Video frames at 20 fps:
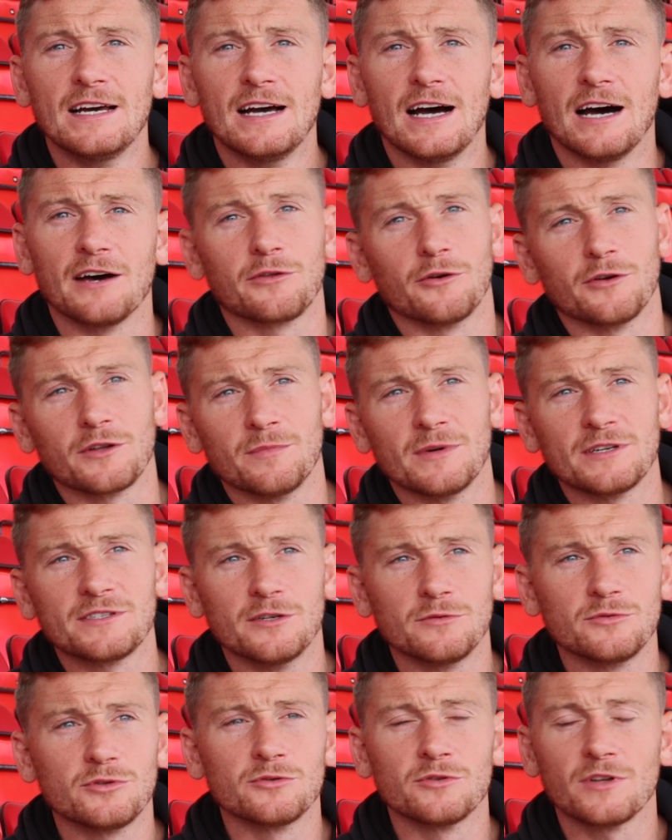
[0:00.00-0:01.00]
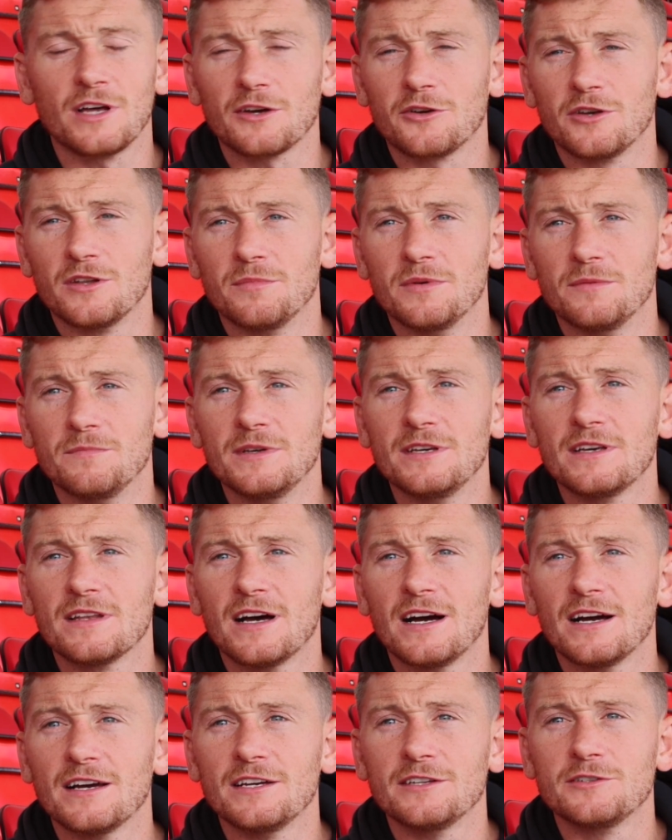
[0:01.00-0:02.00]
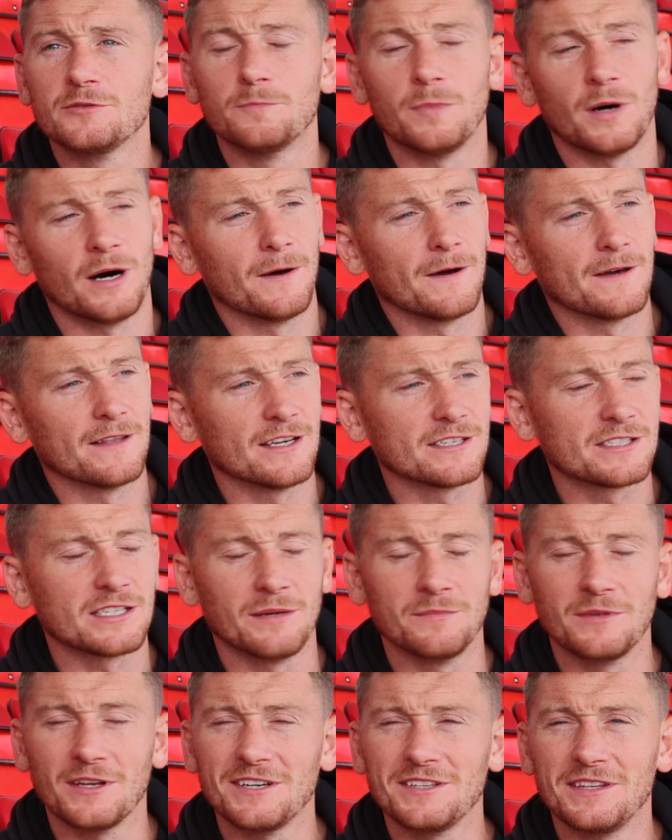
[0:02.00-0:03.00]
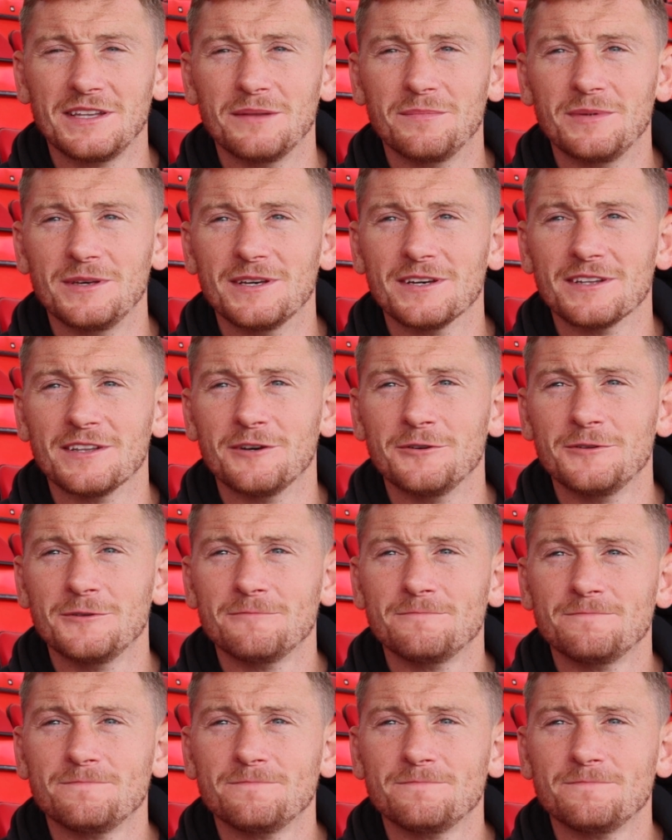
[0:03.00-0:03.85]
I thought to myself, that could have been me at that age. But listen, I'm delighted to be here now.